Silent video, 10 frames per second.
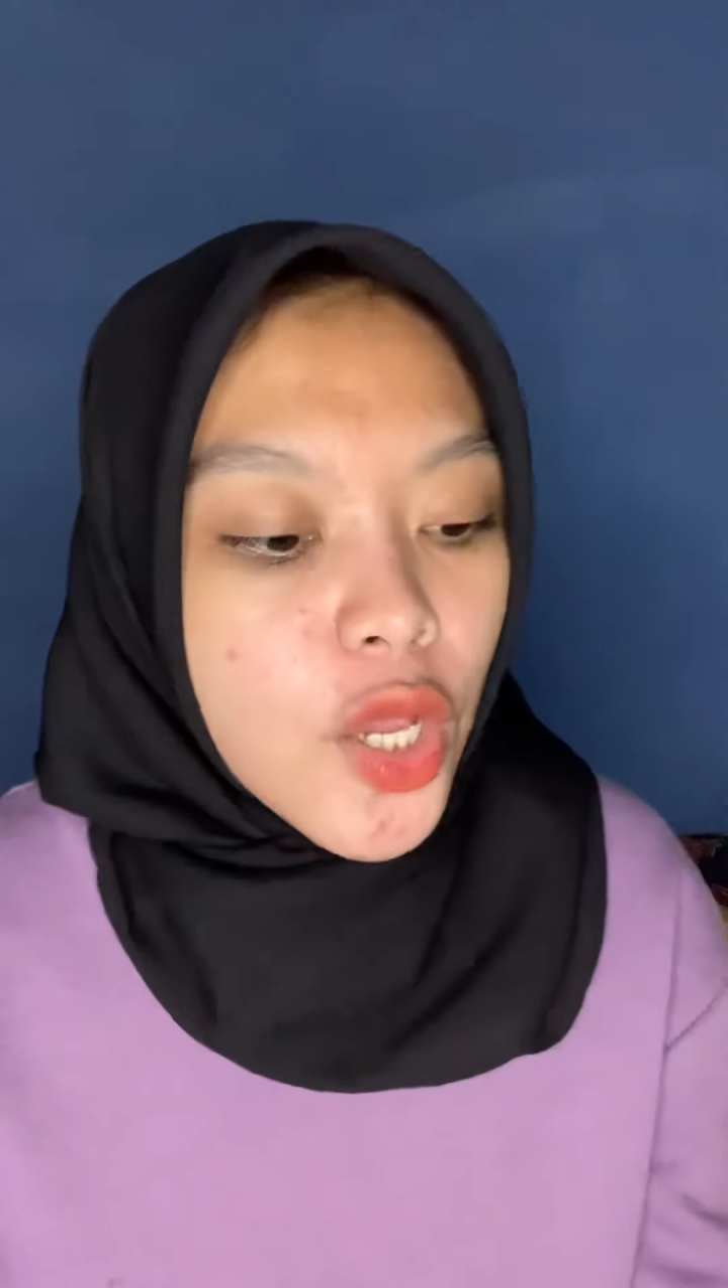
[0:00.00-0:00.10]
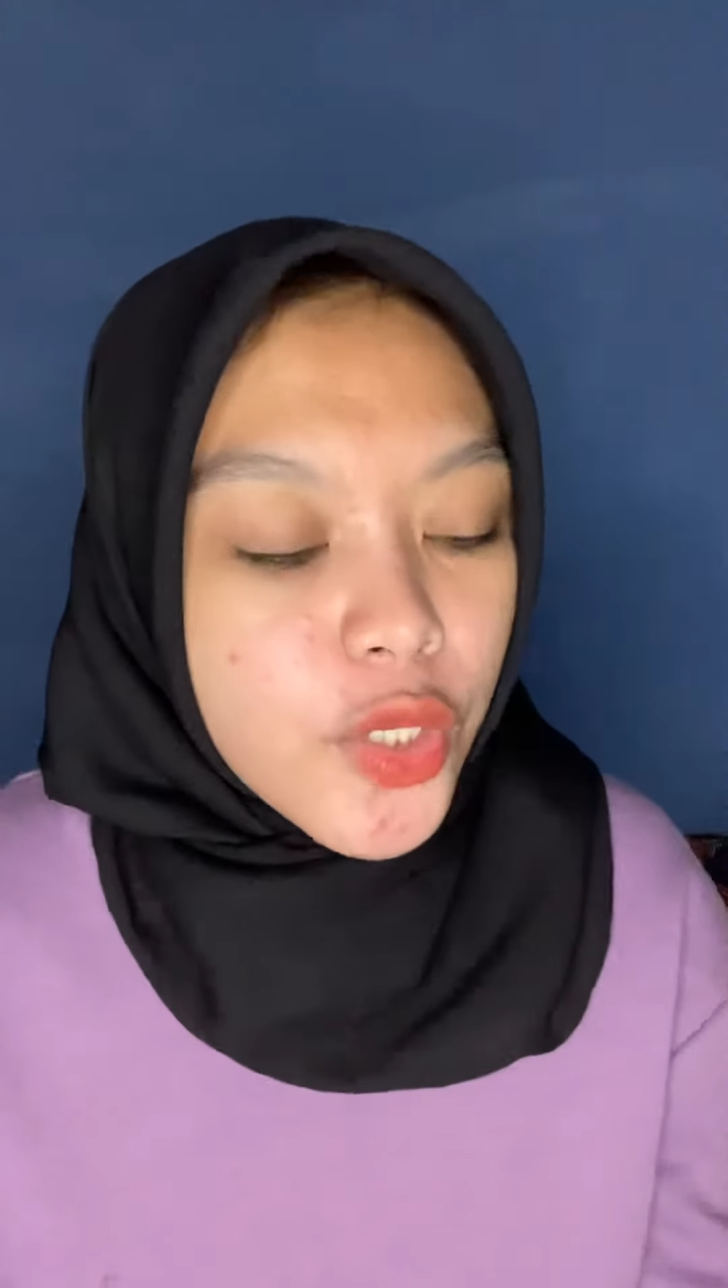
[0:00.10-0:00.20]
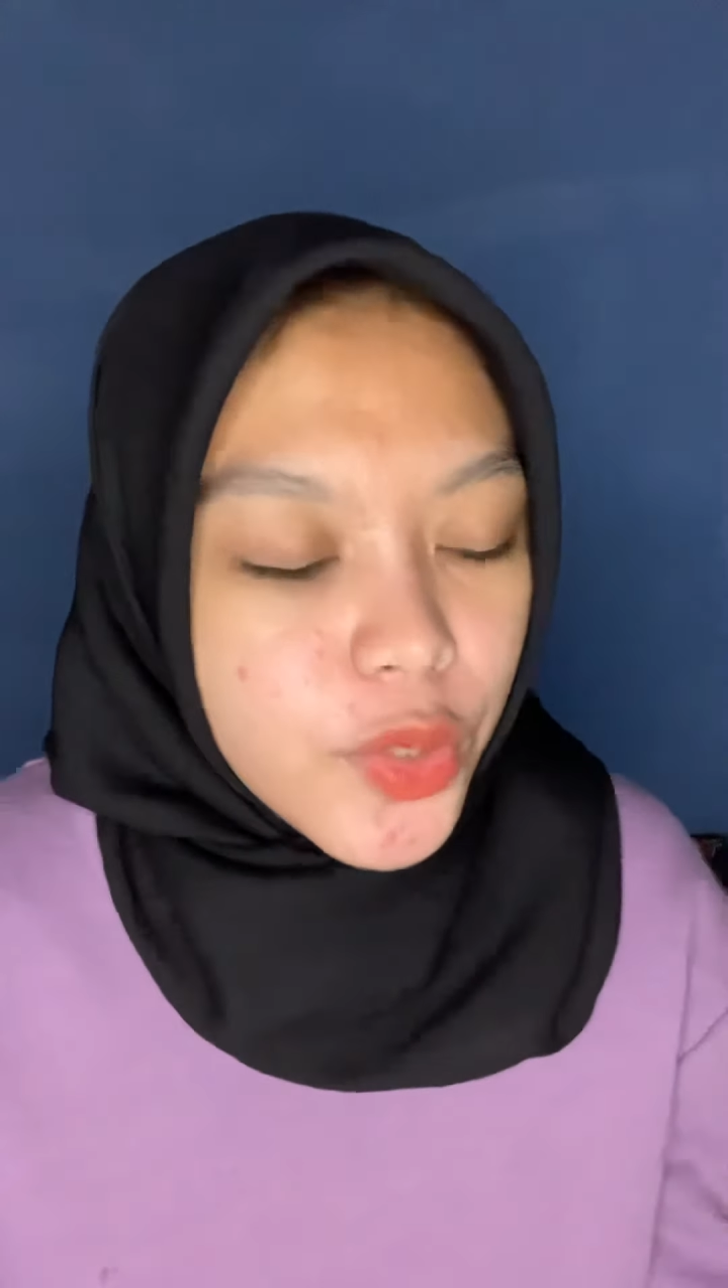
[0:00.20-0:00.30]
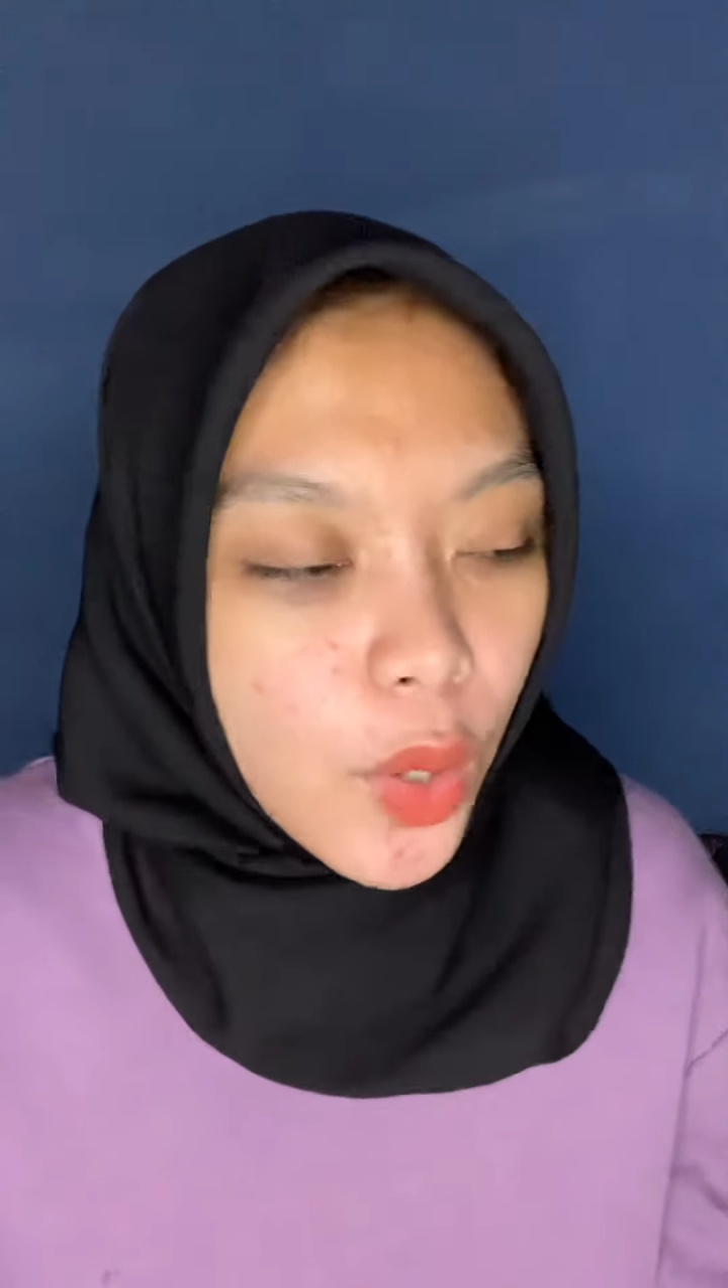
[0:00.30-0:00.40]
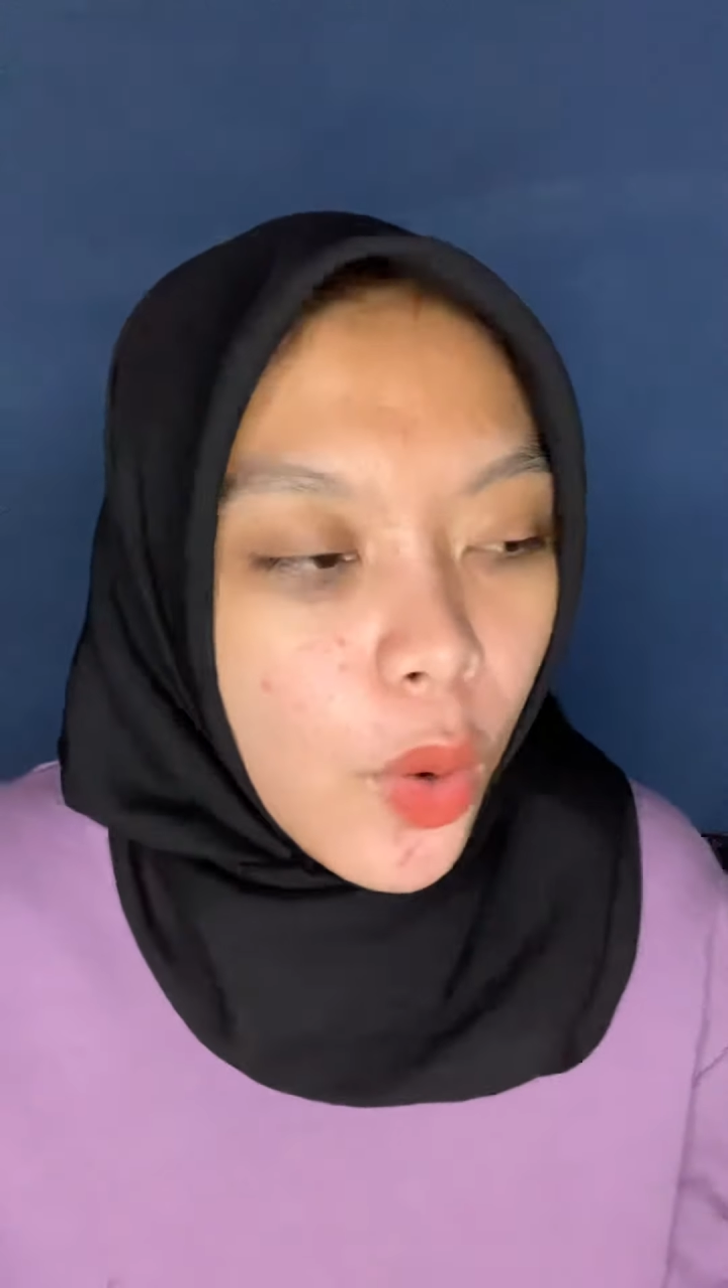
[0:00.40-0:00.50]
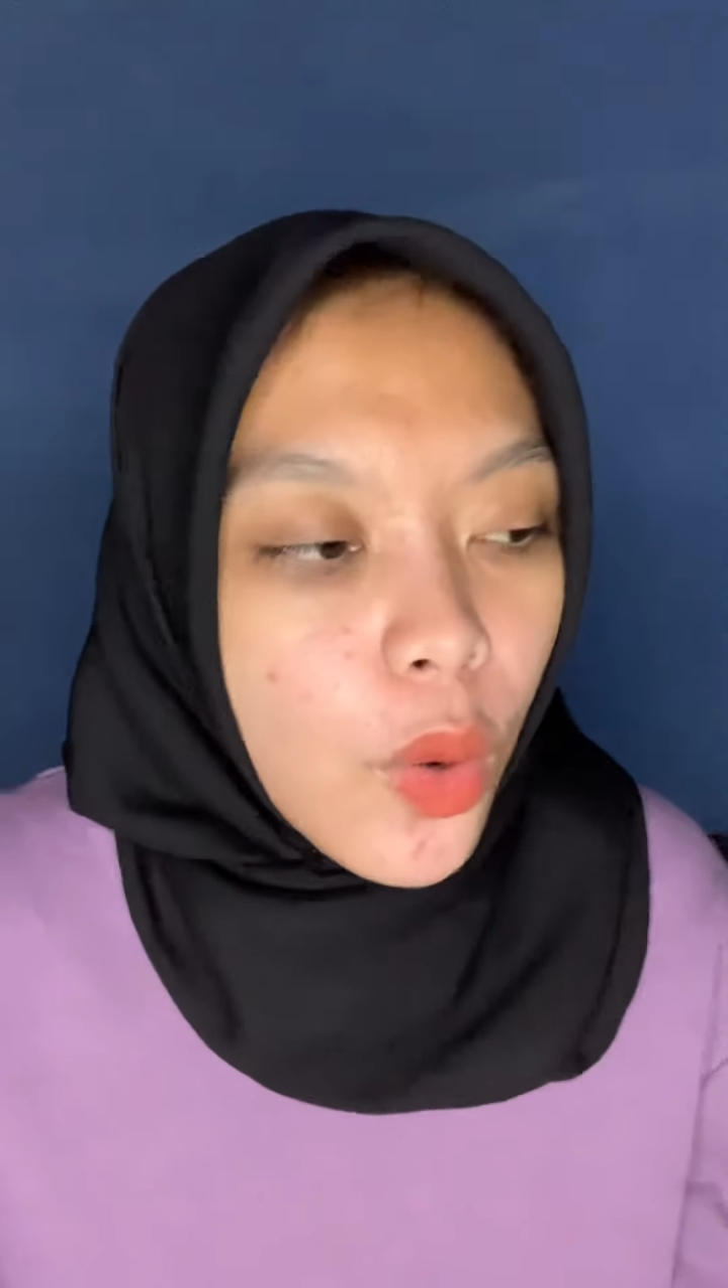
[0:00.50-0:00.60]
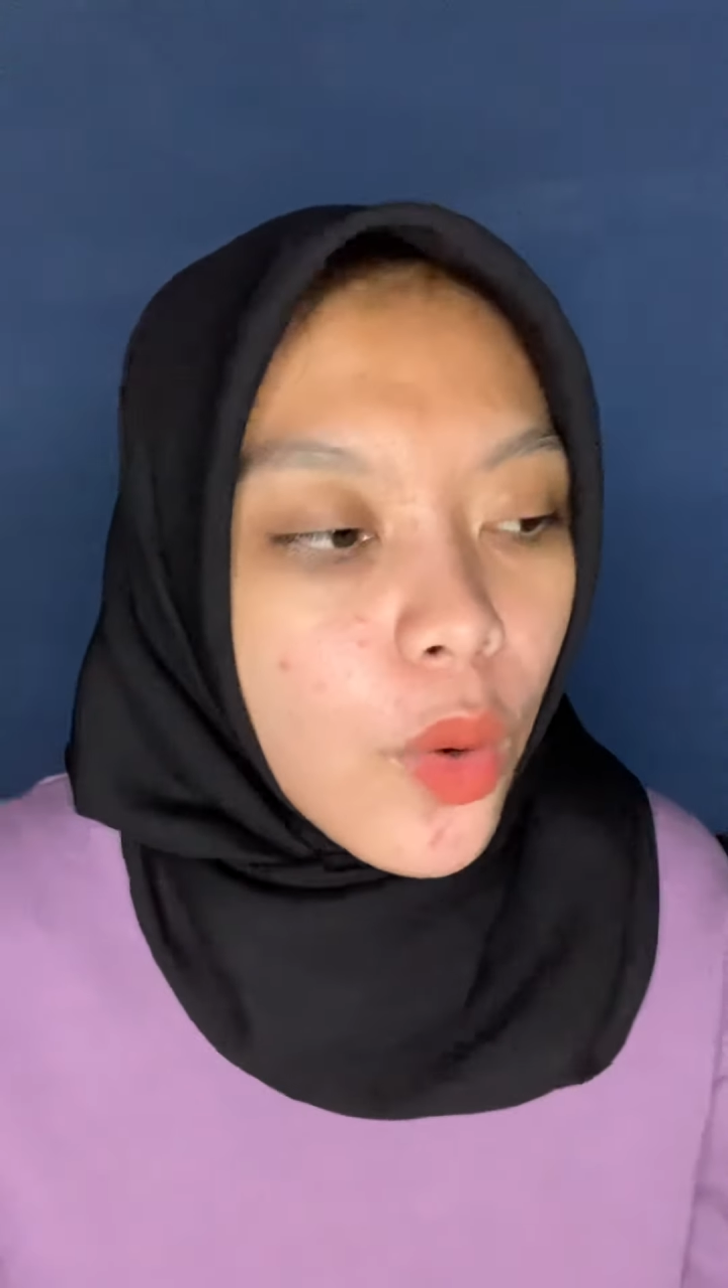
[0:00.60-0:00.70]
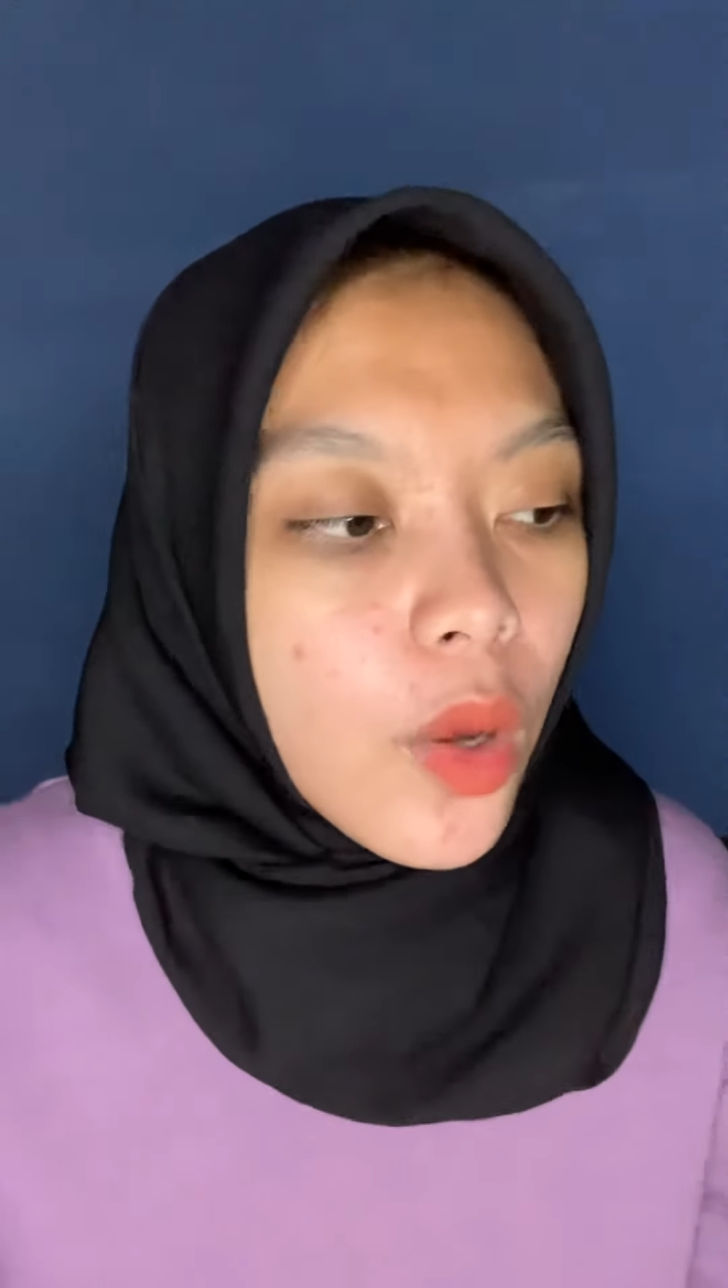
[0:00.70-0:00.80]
So